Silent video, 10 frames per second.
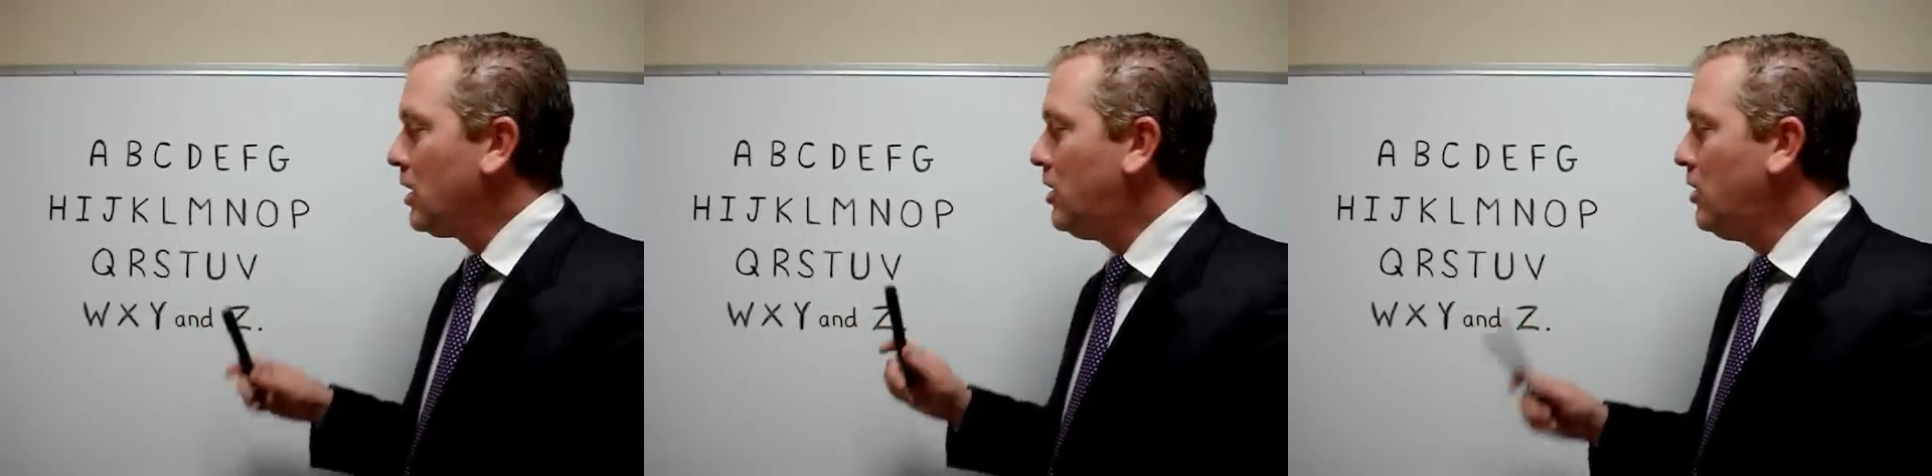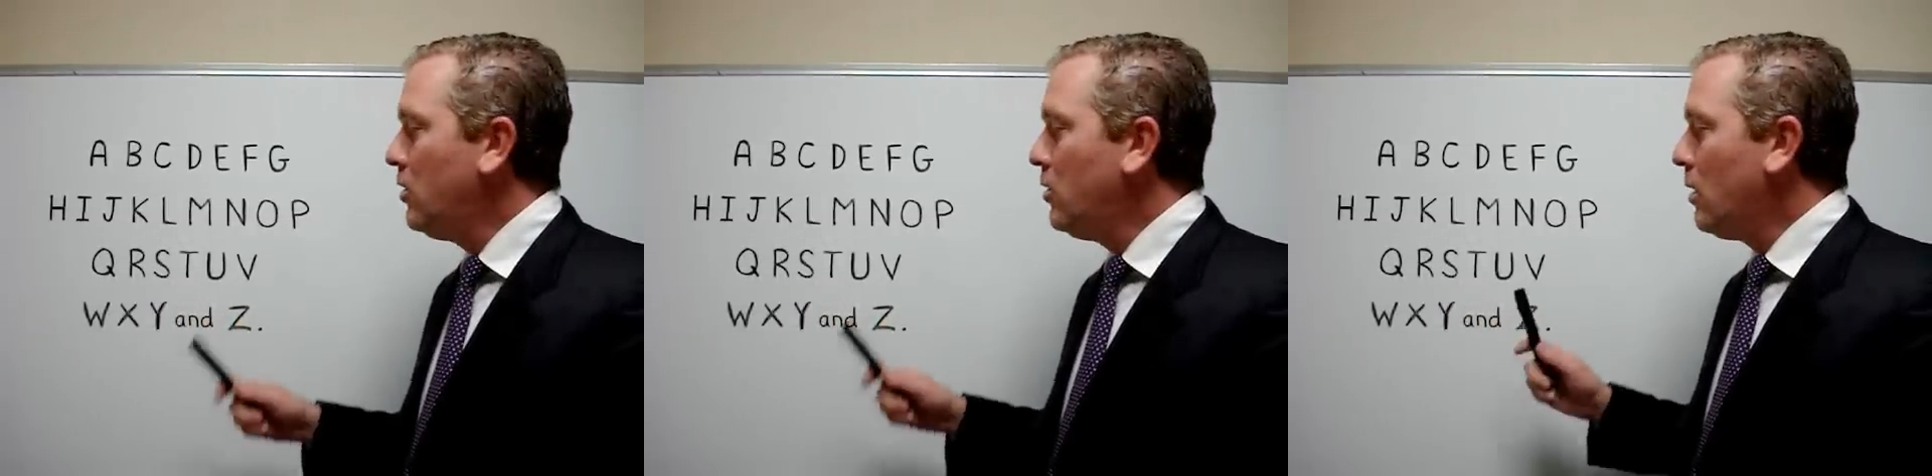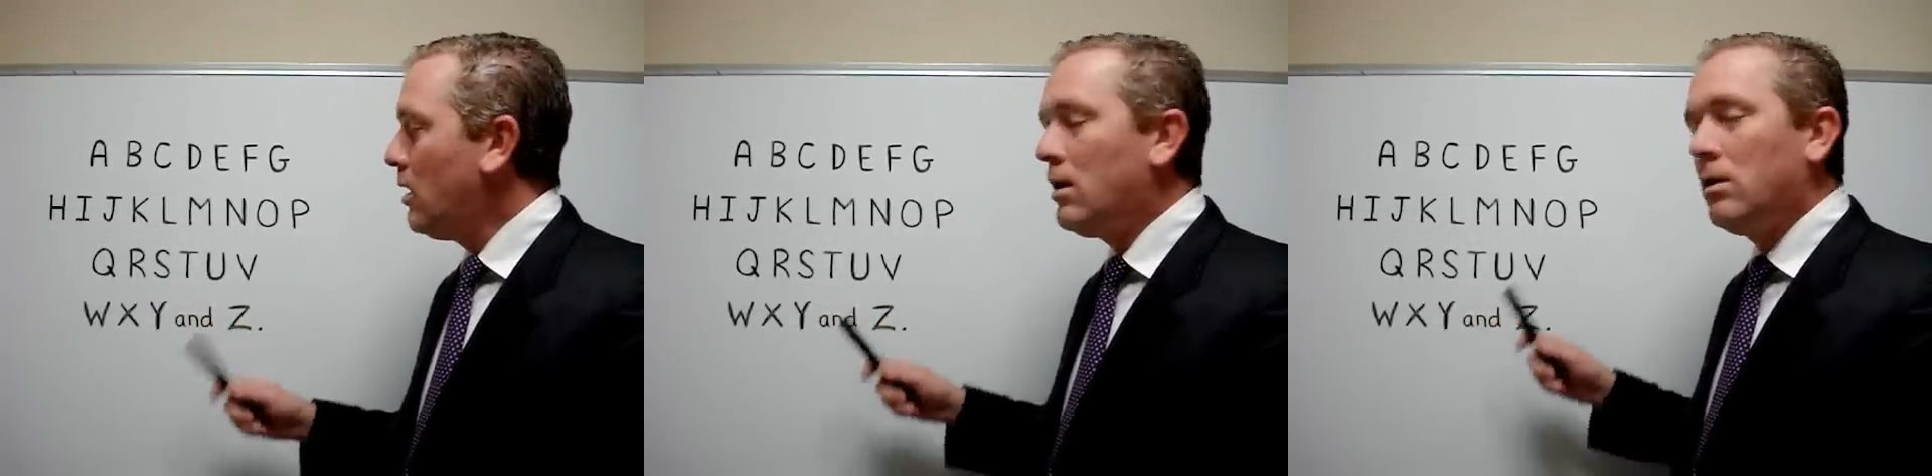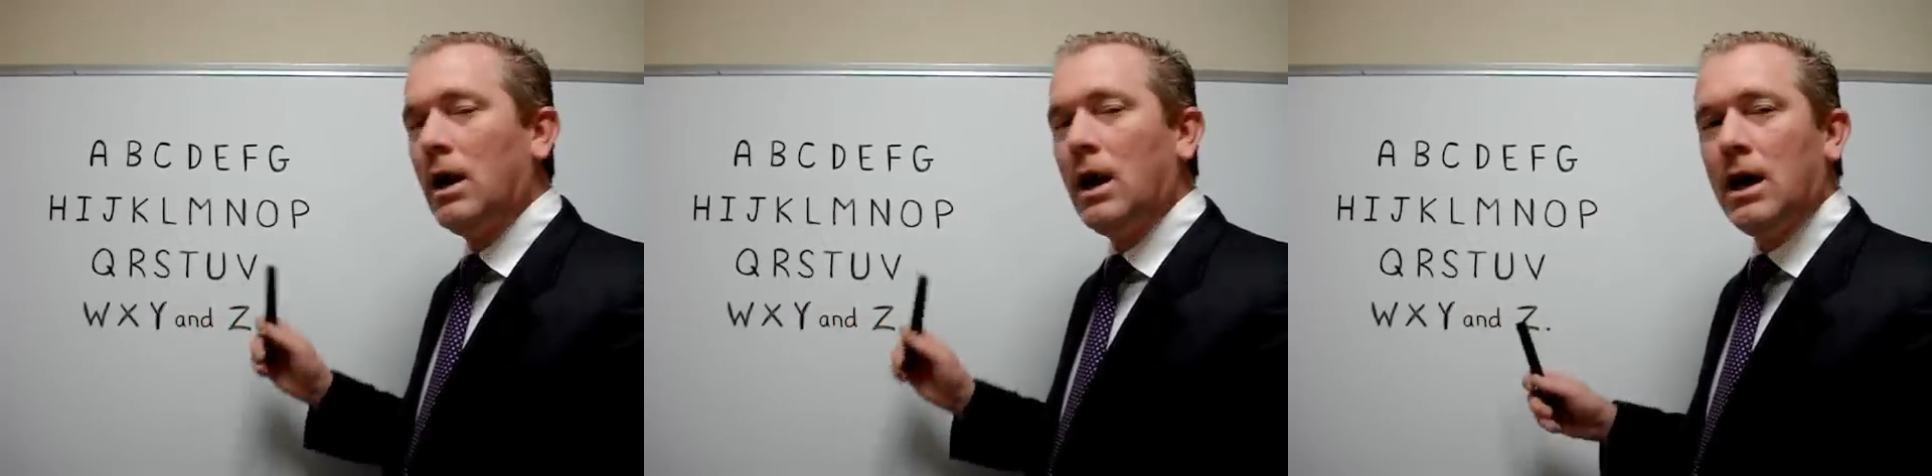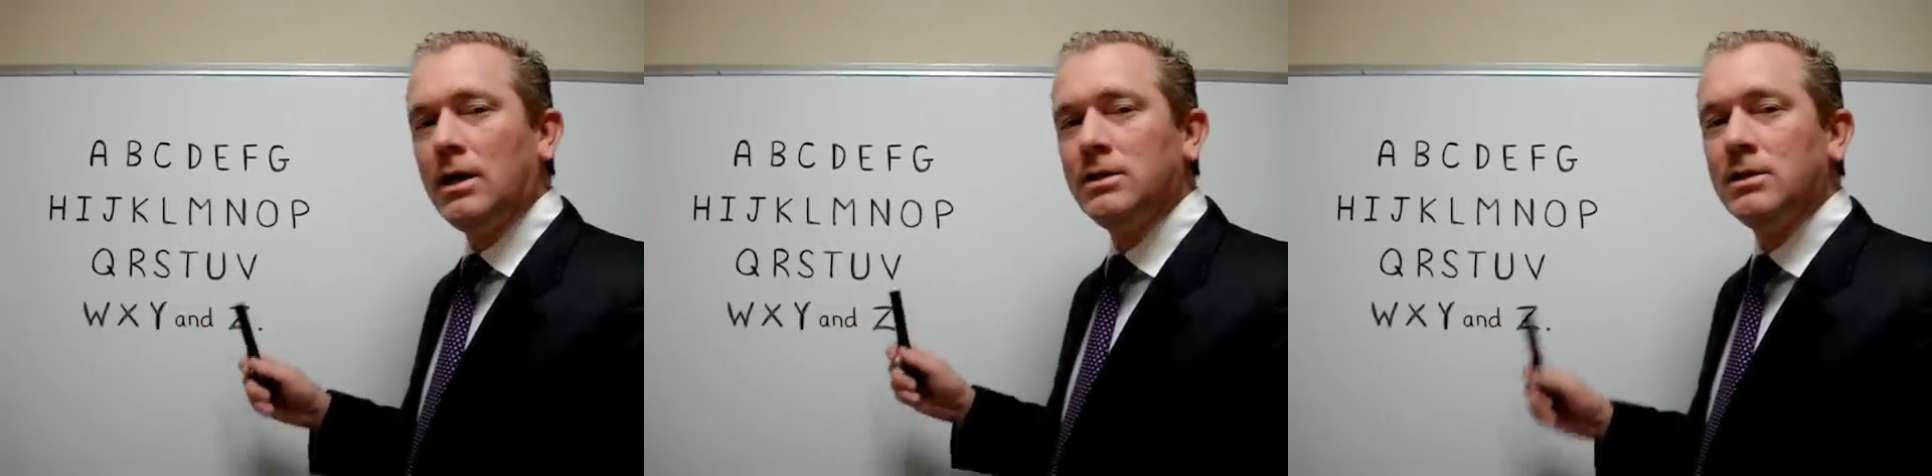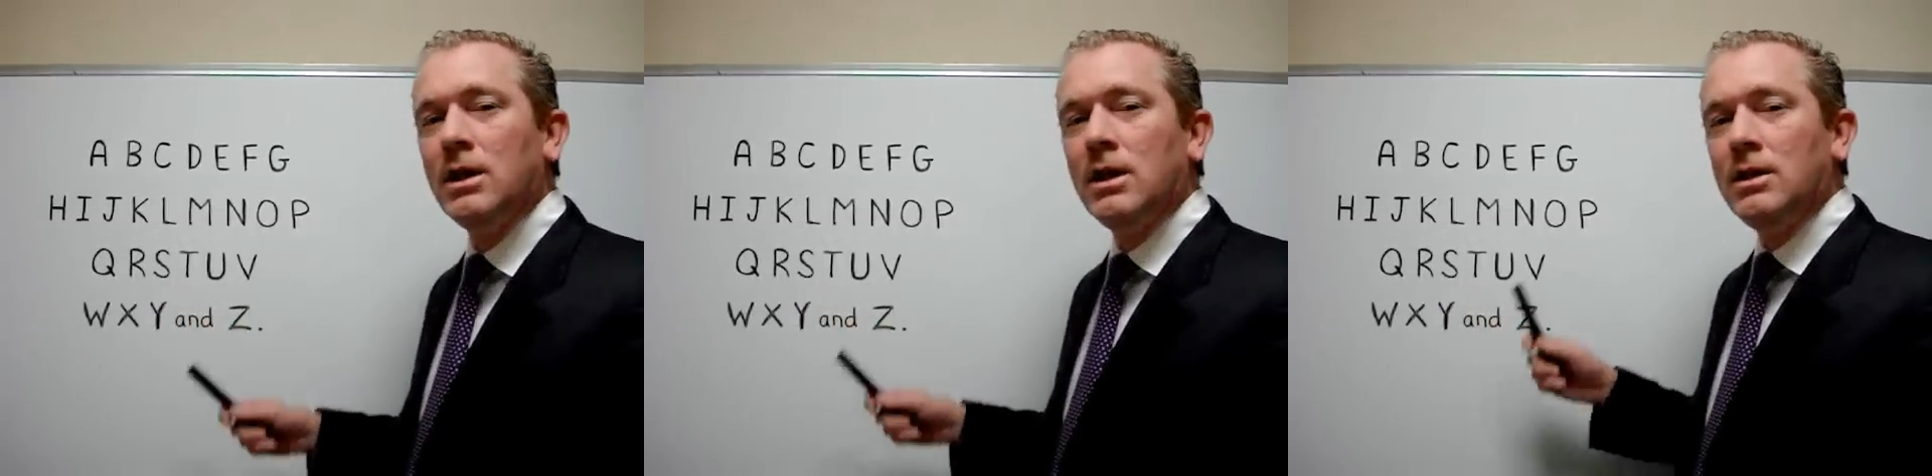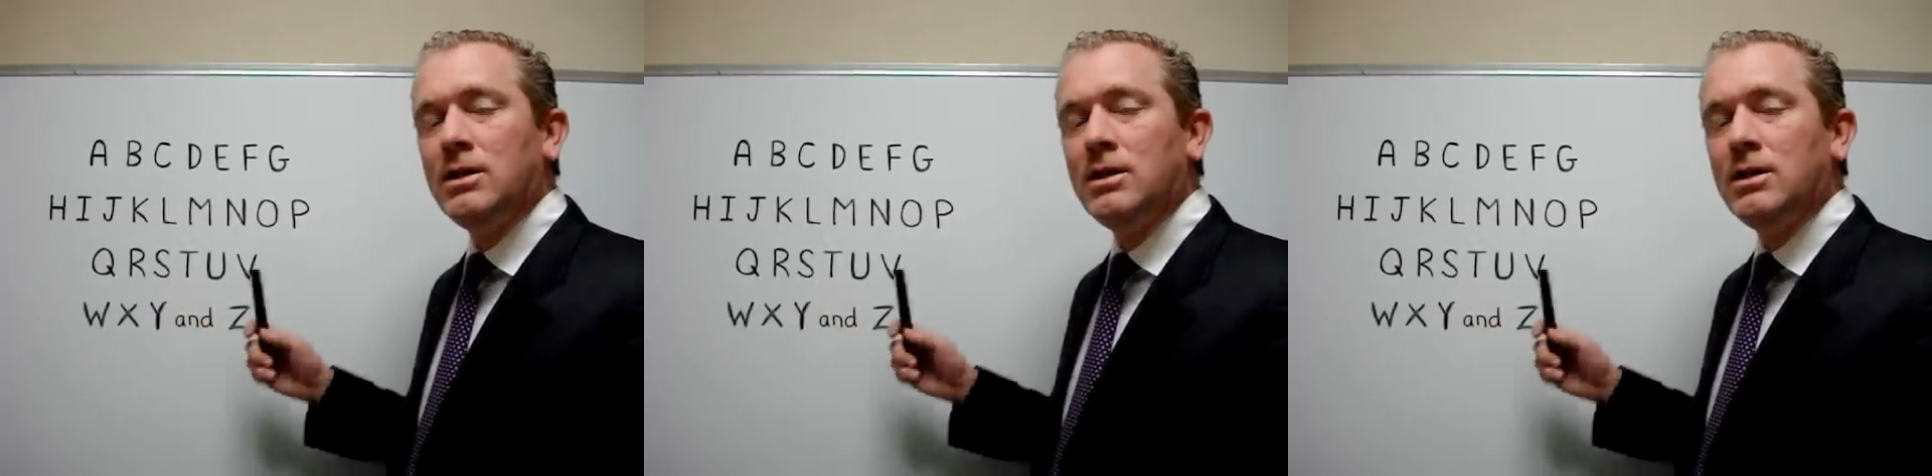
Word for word: Q, R, S,